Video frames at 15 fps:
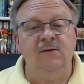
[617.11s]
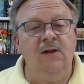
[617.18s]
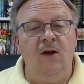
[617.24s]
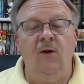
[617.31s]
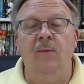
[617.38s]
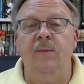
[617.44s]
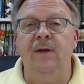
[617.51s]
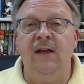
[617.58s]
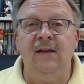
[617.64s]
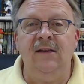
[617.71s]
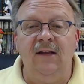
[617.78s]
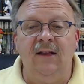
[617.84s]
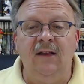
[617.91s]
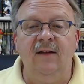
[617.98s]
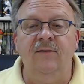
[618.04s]
No, but he
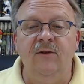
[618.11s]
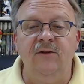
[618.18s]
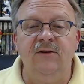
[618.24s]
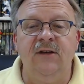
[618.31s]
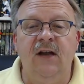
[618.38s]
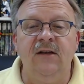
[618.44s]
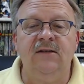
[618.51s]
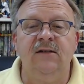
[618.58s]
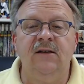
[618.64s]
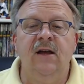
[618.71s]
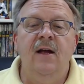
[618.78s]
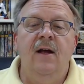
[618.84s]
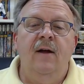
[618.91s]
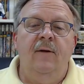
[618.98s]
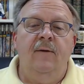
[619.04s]
delivers us
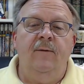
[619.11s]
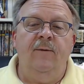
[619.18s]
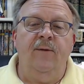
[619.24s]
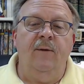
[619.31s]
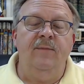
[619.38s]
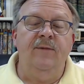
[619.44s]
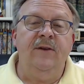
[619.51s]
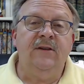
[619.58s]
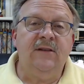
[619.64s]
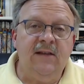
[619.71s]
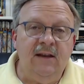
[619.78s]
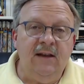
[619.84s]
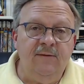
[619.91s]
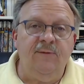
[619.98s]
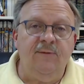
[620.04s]
from the
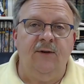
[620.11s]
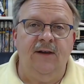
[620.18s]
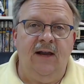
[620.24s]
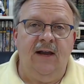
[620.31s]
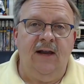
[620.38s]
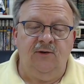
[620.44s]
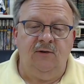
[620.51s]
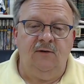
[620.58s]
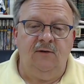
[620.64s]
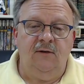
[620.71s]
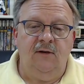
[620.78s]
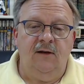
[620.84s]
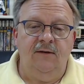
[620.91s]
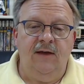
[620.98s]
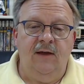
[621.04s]
sinful nature
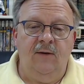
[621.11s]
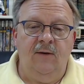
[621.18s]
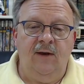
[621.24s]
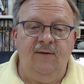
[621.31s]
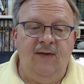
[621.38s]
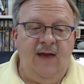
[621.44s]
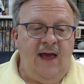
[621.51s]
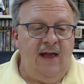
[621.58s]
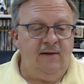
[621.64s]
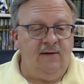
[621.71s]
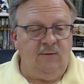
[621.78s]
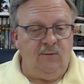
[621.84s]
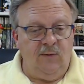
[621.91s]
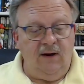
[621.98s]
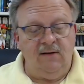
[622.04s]
that we have had
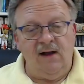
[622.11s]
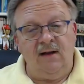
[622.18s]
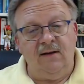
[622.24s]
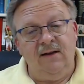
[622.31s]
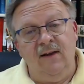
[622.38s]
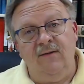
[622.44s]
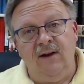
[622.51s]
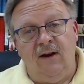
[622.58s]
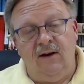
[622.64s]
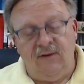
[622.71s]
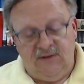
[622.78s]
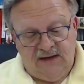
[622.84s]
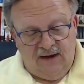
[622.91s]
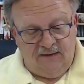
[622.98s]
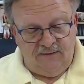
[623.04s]
because we are not giving
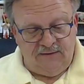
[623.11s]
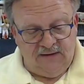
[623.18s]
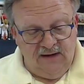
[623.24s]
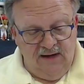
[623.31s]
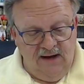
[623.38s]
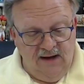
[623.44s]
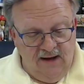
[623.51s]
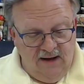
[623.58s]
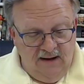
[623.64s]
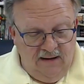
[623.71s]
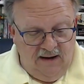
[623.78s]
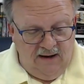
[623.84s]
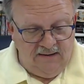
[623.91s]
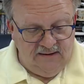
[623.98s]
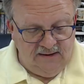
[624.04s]
ourselves
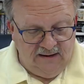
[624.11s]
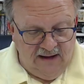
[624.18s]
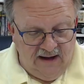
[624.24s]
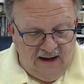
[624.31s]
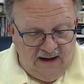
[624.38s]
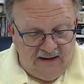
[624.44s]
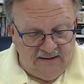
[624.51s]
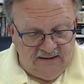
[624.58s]
unto God.